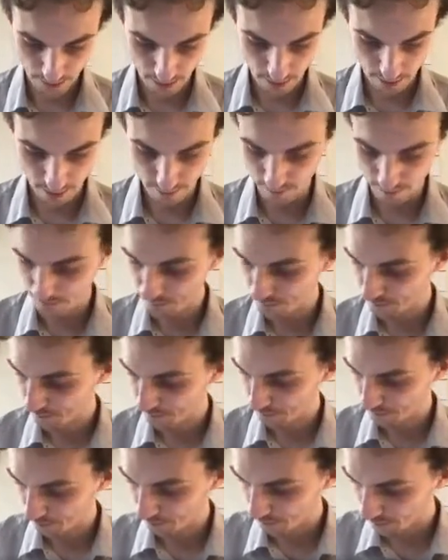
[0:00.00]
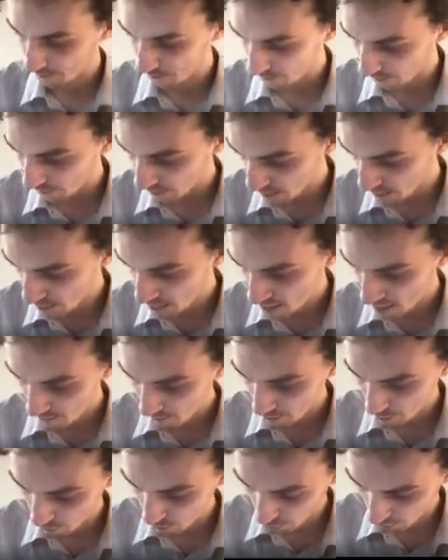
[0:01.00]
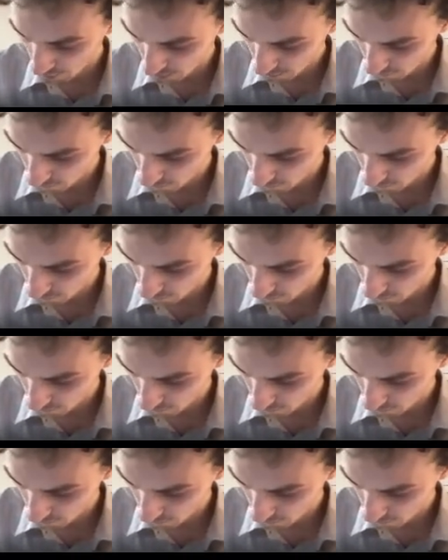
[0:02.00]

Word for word: Um, but what it